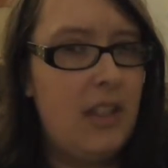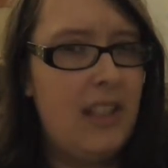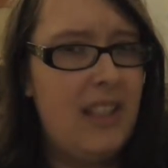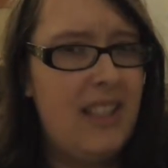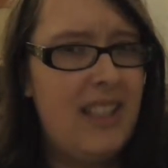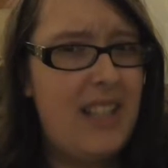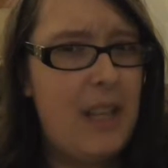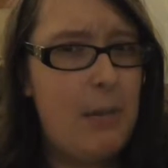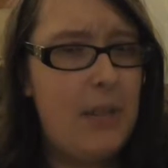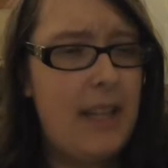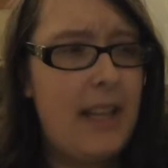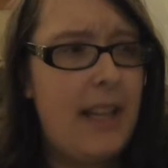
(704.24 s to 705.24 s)
I kind of
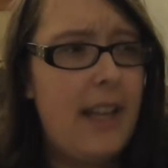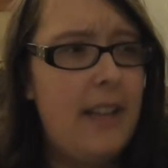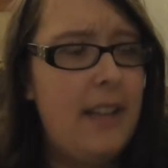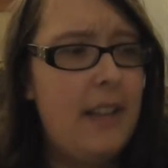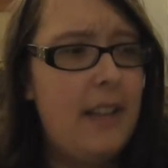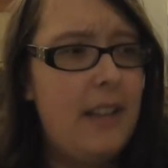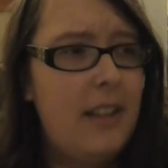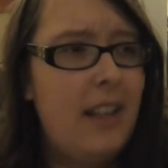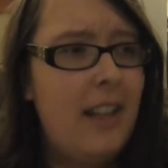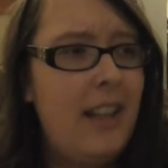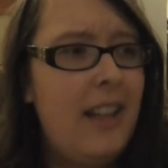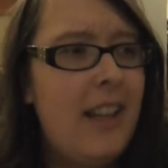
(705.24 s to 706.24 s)
skipped ahead,
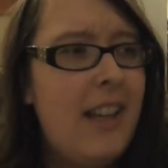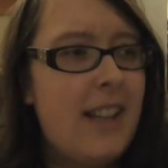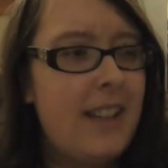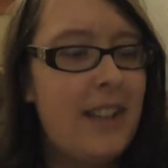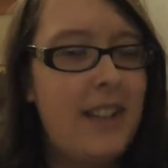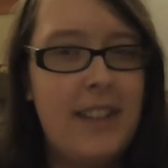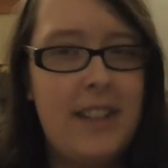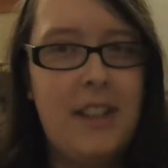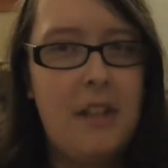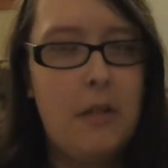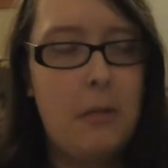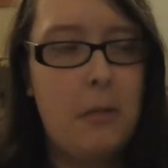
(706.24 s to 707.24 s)
because I didn't see